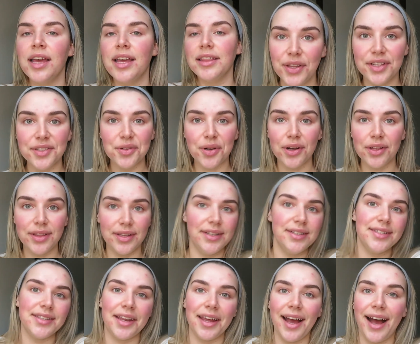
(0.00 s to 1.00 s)
These are all
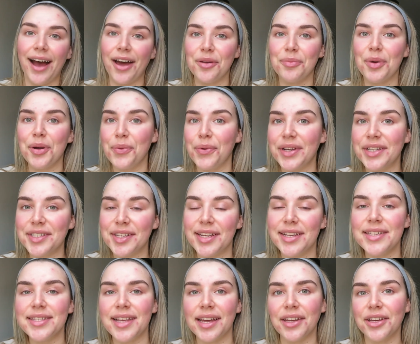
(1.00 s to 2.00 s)
things that I had on my wish
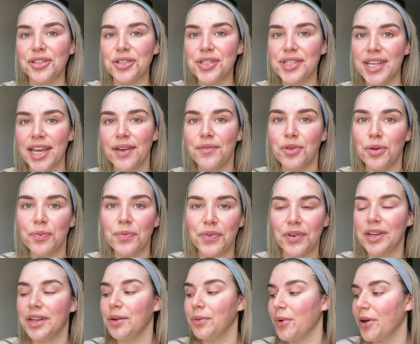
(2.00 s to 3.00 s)
list and I just saved up for
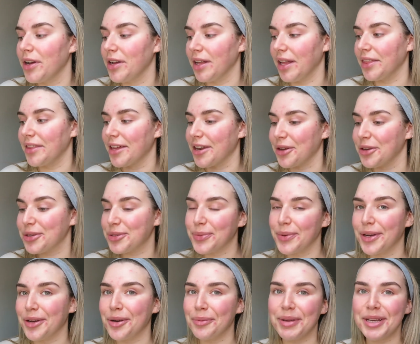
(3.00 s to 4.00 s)
a little while and then I just
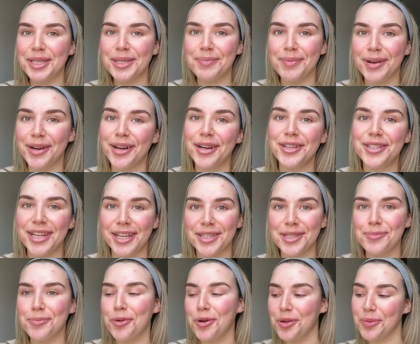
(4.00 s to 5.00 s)
went on a big splurge and
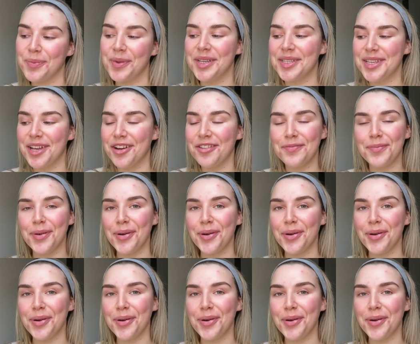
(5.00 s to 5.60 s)
spoiled myself.